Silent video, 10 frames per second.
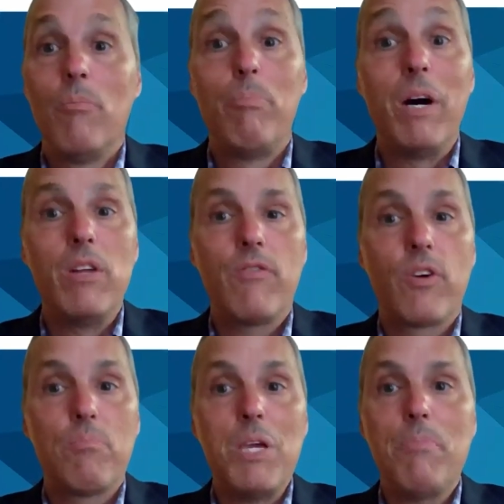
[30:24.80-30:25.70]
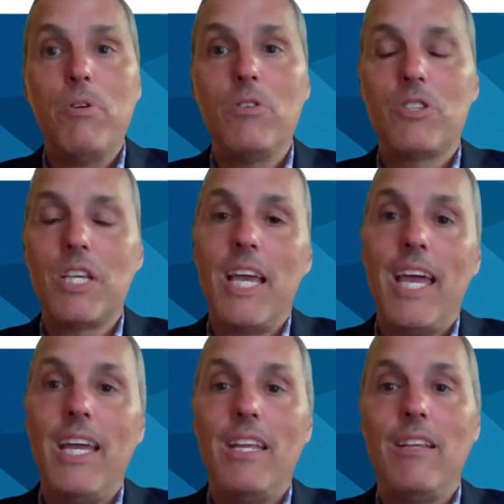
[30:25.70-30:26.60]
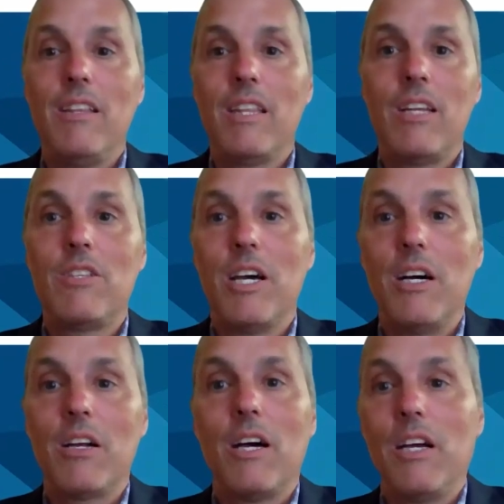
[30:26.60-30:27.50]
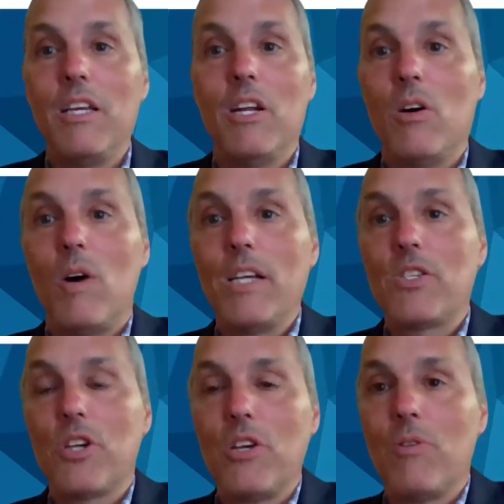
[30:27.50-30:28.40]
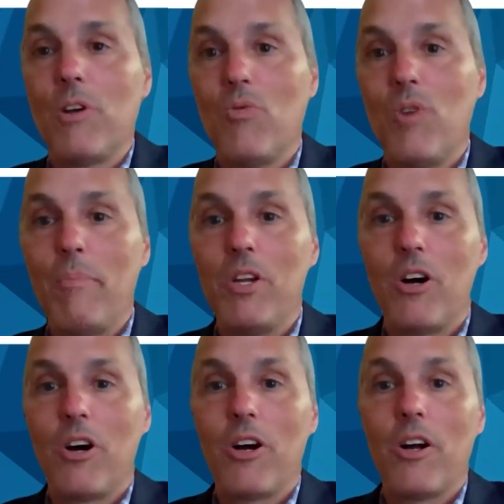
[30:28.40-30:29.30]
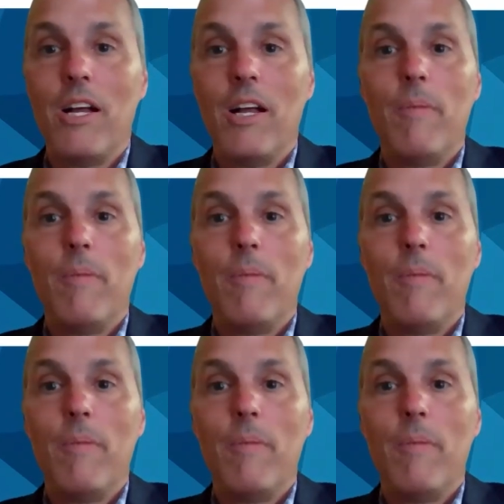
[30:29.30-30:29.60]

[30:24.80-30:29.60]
But for people who say, hey, Doug, I saw you on a webinar.